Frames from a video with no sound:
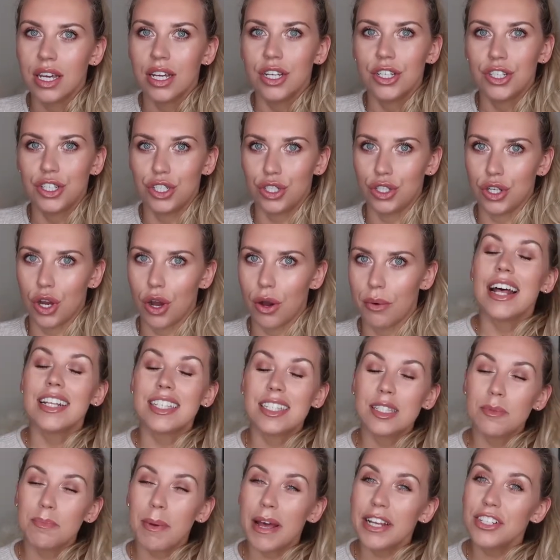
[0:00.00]
shop
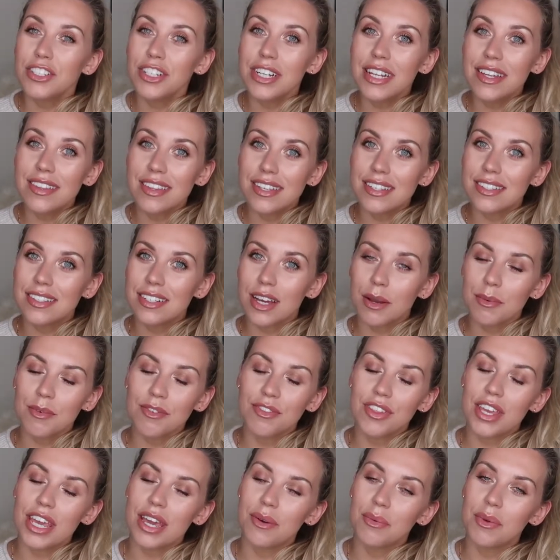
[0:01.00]
especially this time
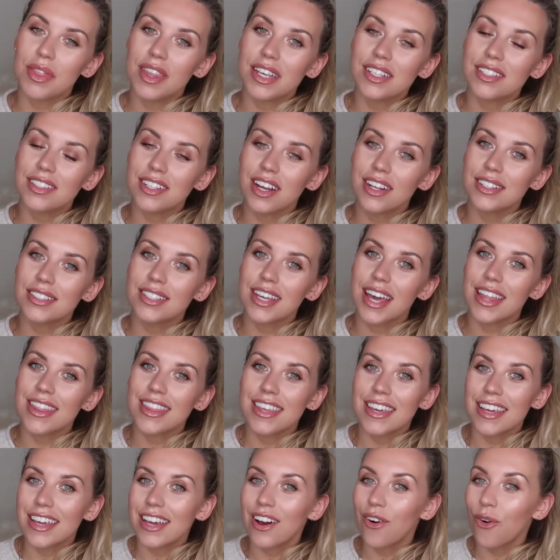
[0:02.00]
of the year when they start to get
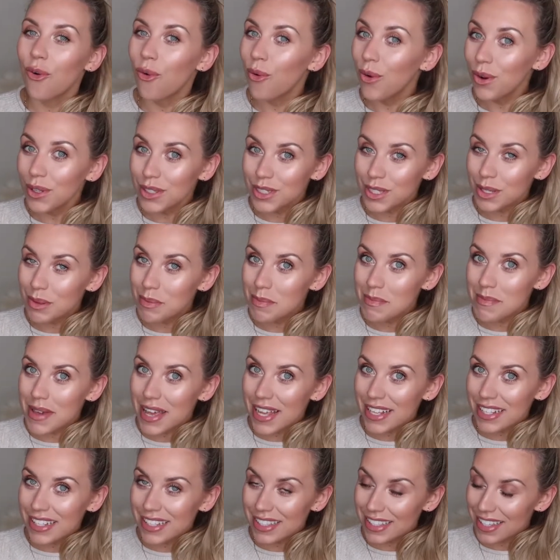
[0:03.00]
the autumn
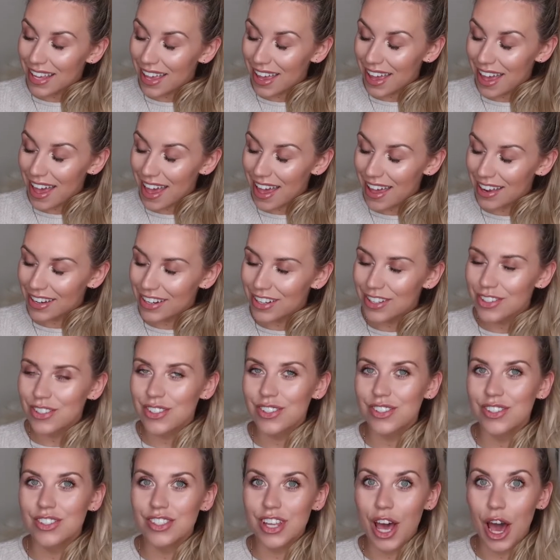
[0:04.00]
bits in
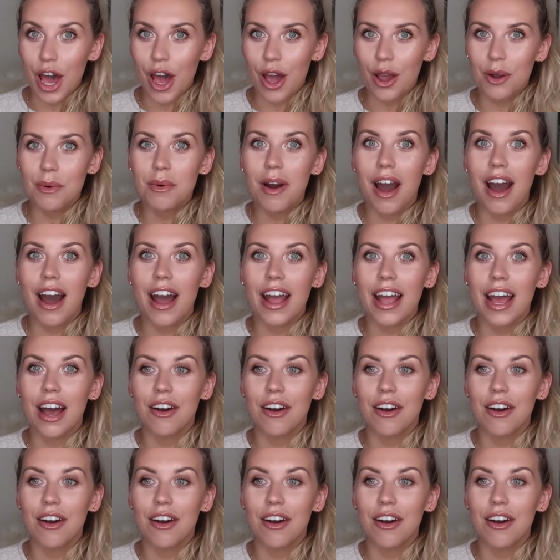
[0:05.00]
so I